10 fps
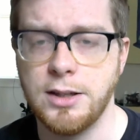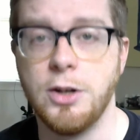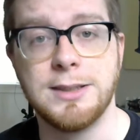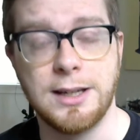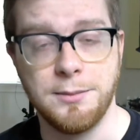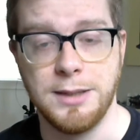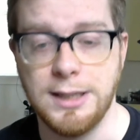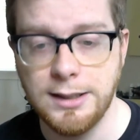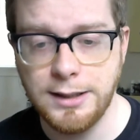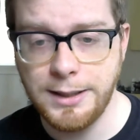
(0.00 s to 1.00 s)
the notes out
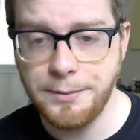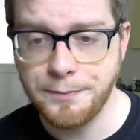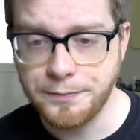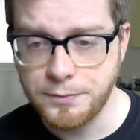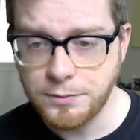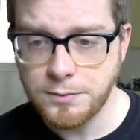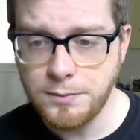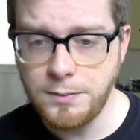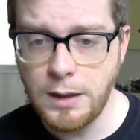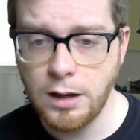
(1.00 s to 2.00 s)
immediately,
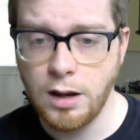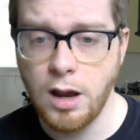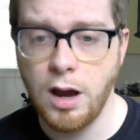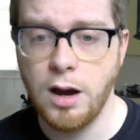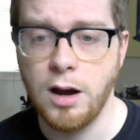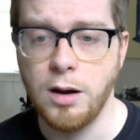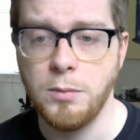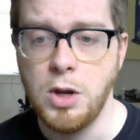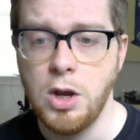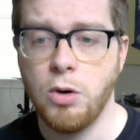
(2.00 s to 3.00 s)

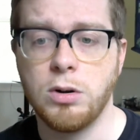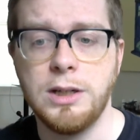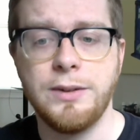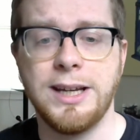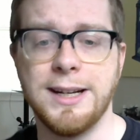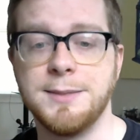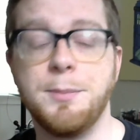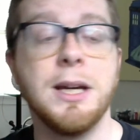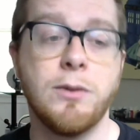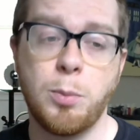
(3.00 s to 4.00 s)
um, or even get as
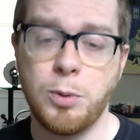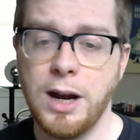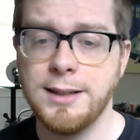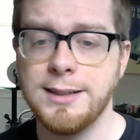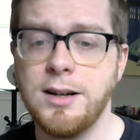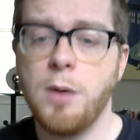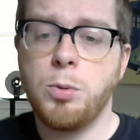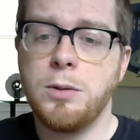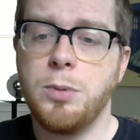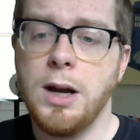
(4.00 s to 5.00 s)
big of a breath as an
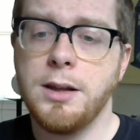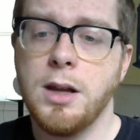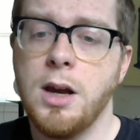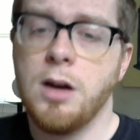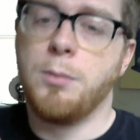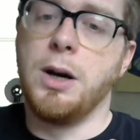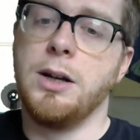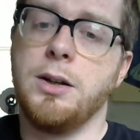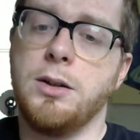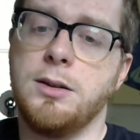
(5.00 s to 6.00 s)
upward breath,
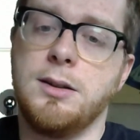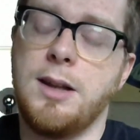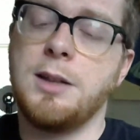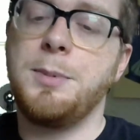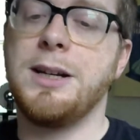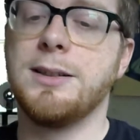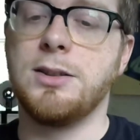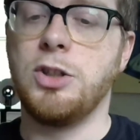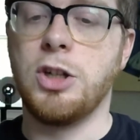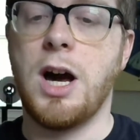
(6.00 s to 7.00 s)
but that's
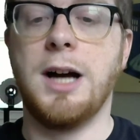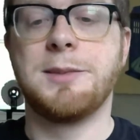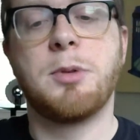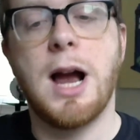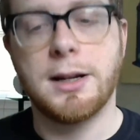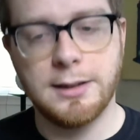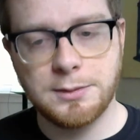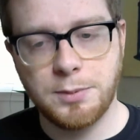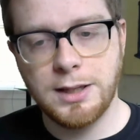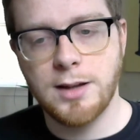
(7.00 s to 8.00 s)
because you're not as
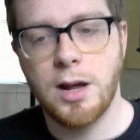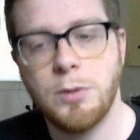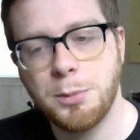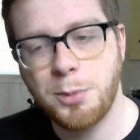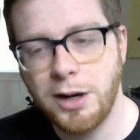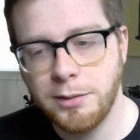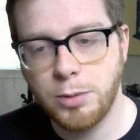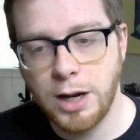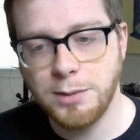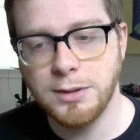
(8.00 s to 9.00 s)
practiced with the downward breath,
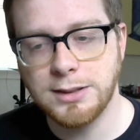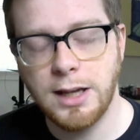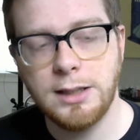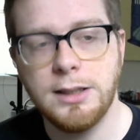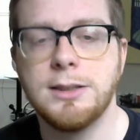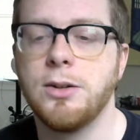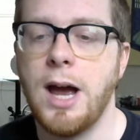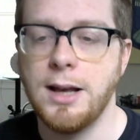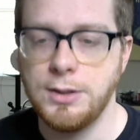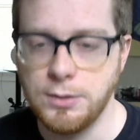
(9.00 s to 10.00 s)
breath most likely, so
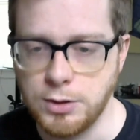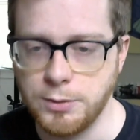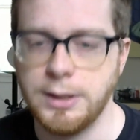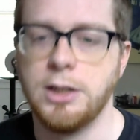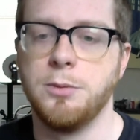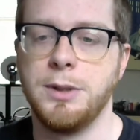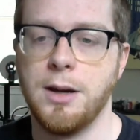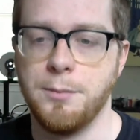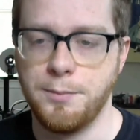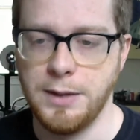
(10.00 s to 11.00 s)
as you do it, it'll
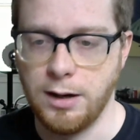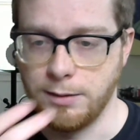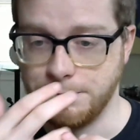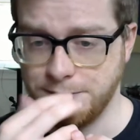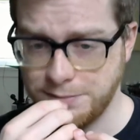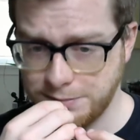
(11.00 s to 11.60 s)
become um,